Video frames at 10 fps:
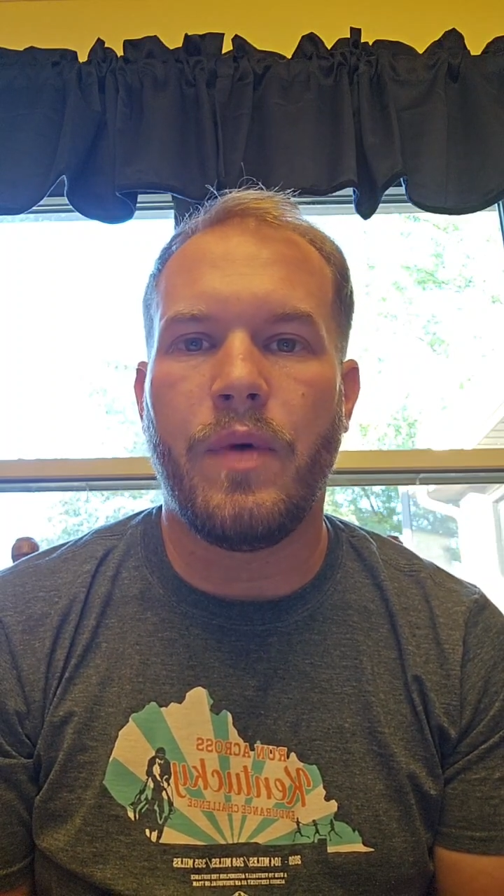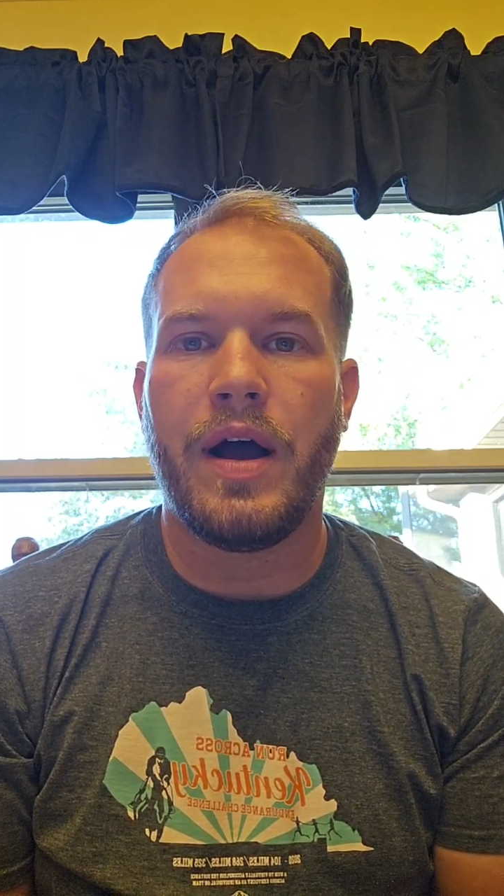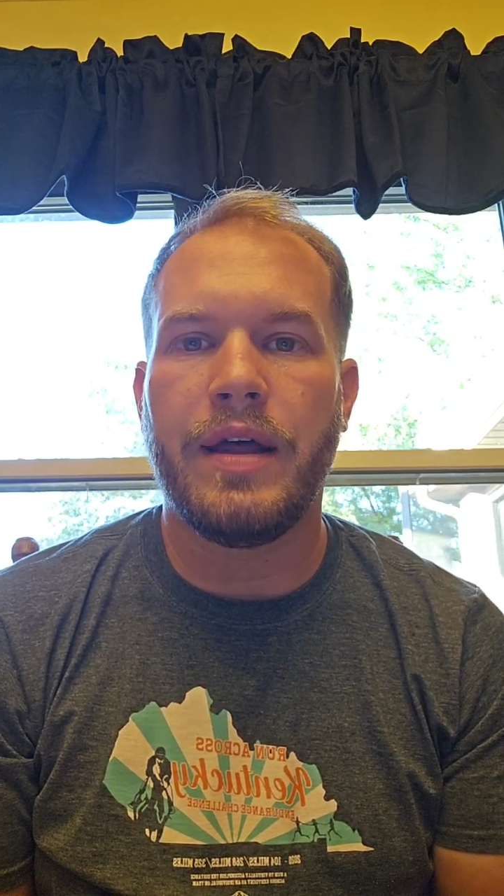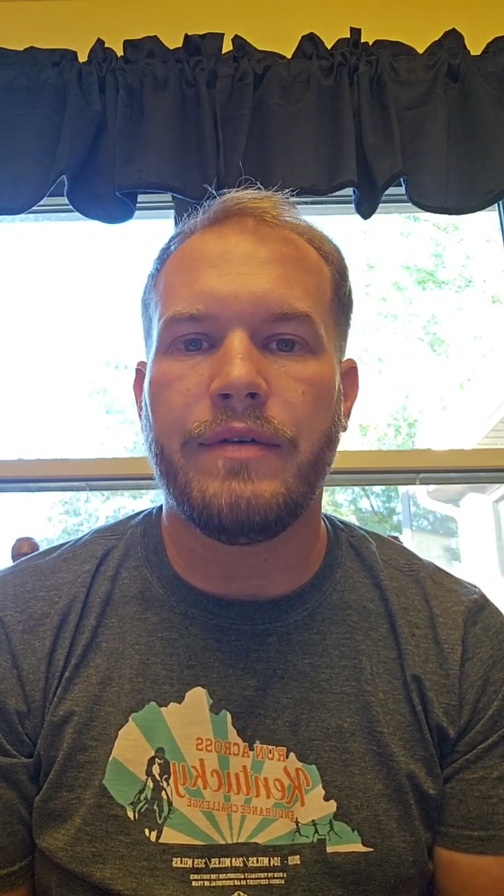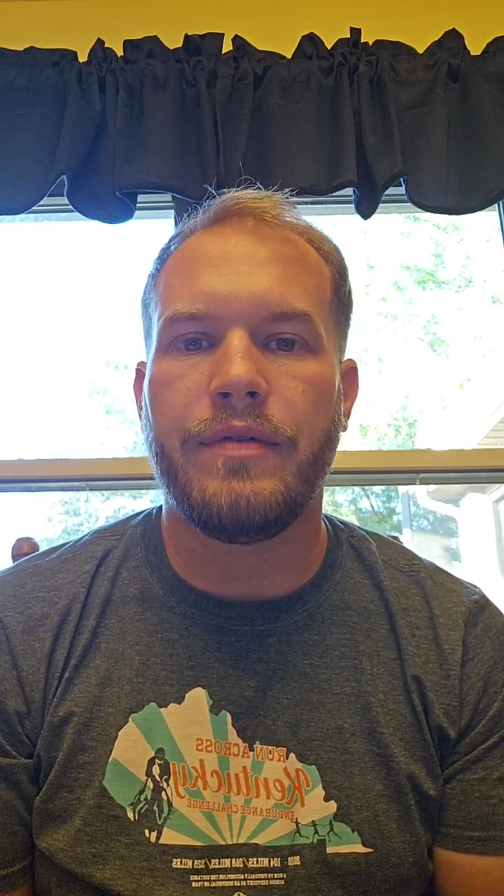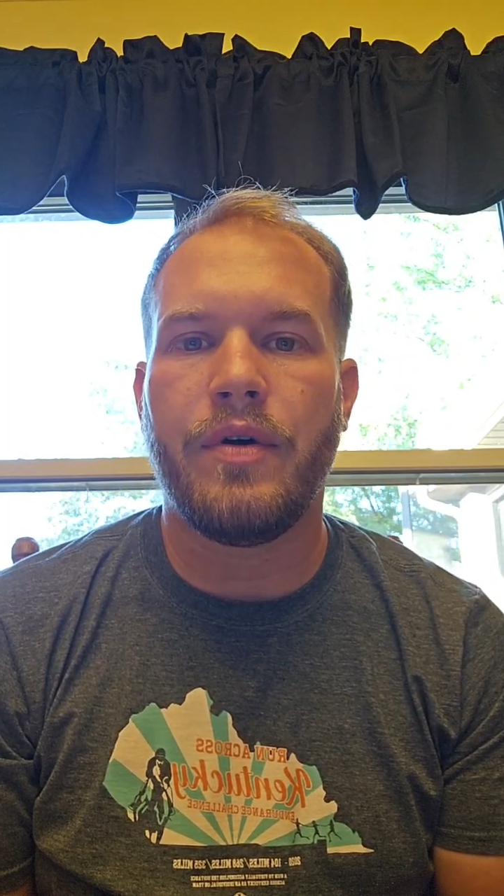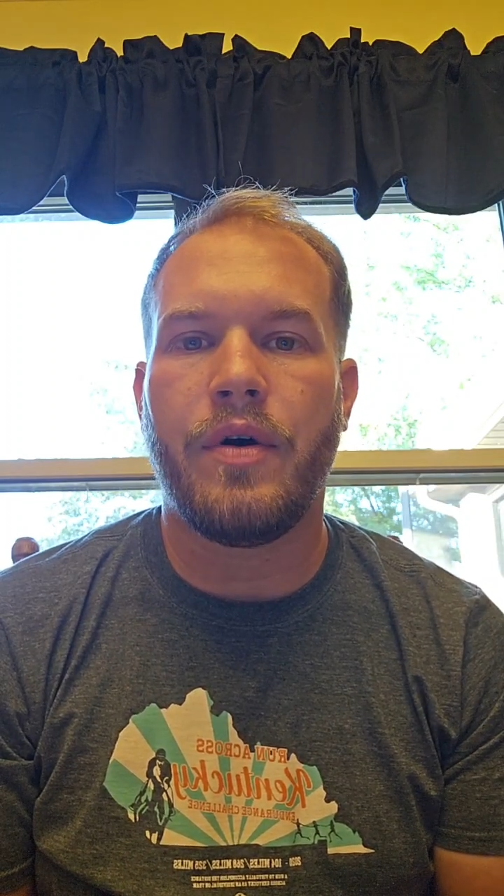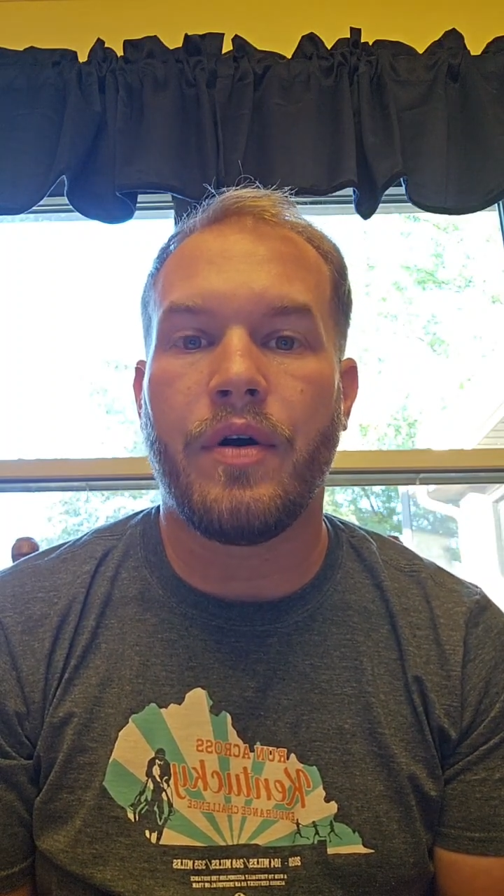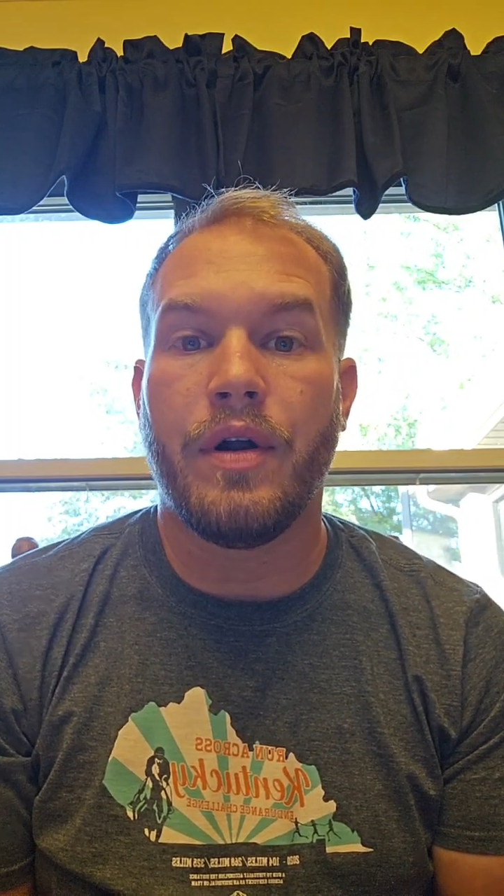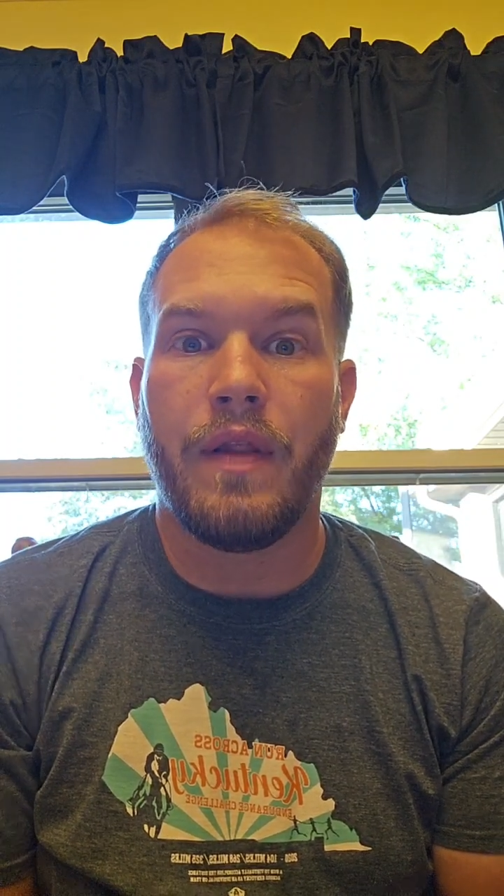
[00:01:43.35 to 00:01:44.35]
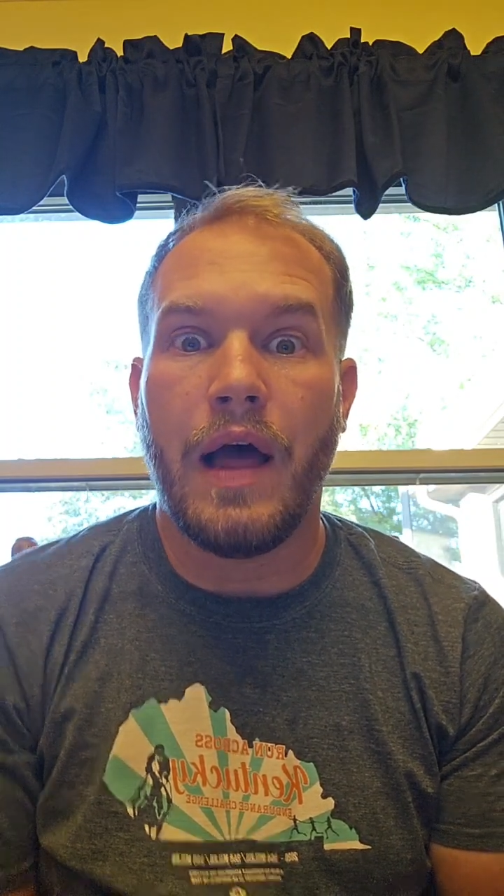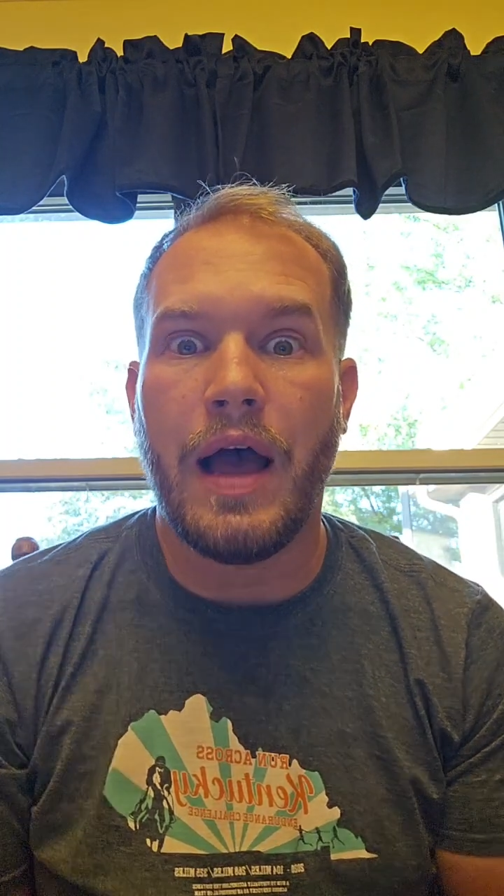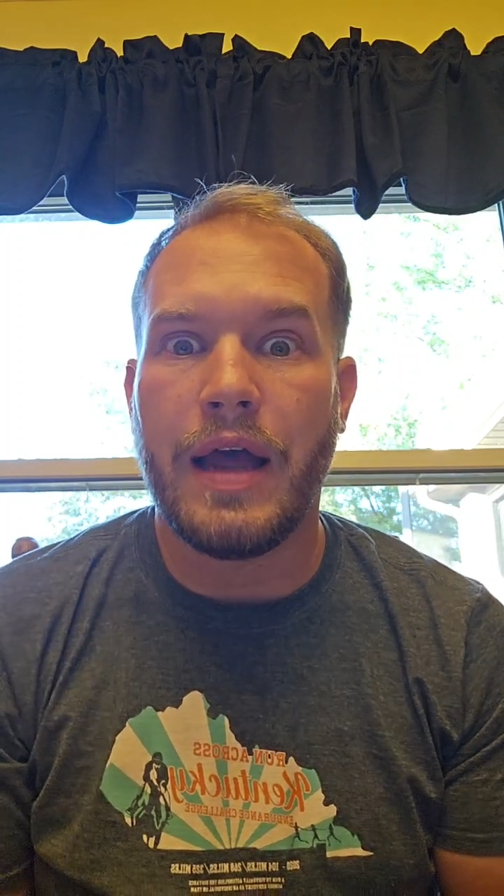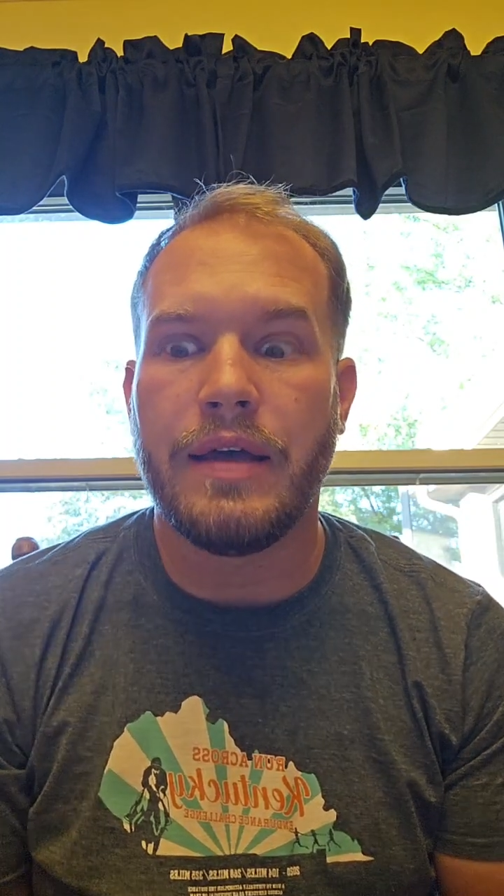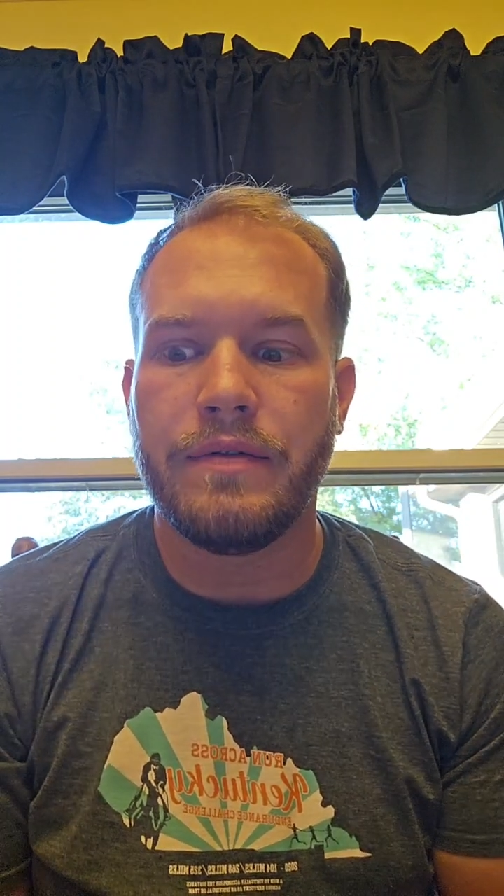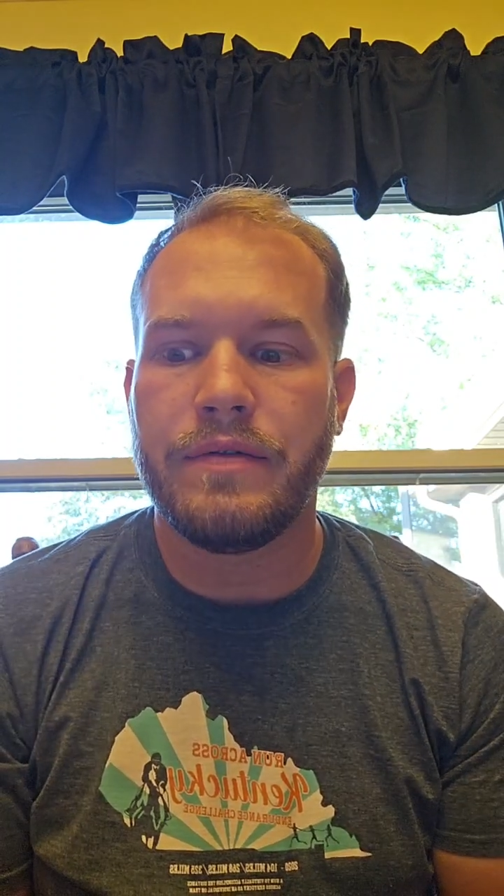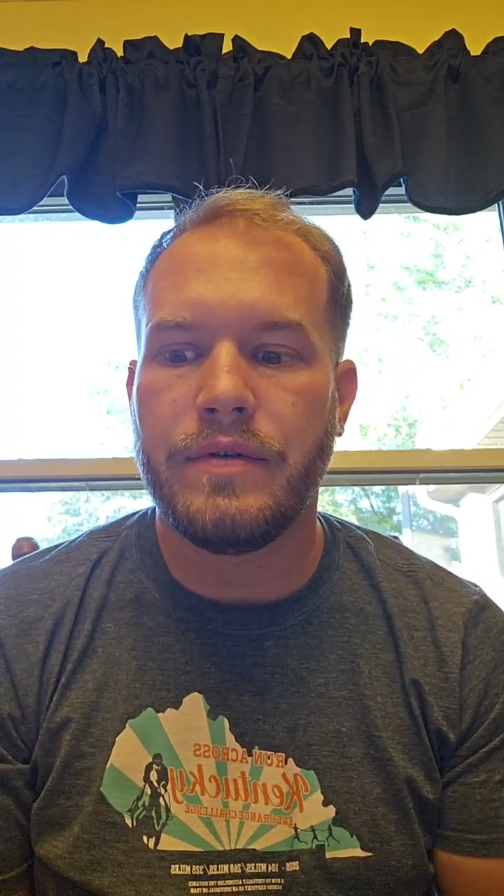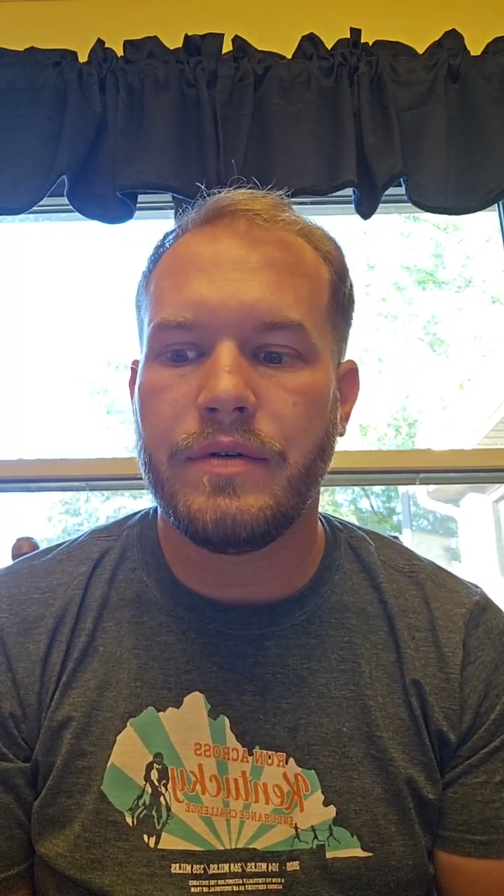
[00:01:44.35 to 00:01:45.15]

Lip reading: wife are alive,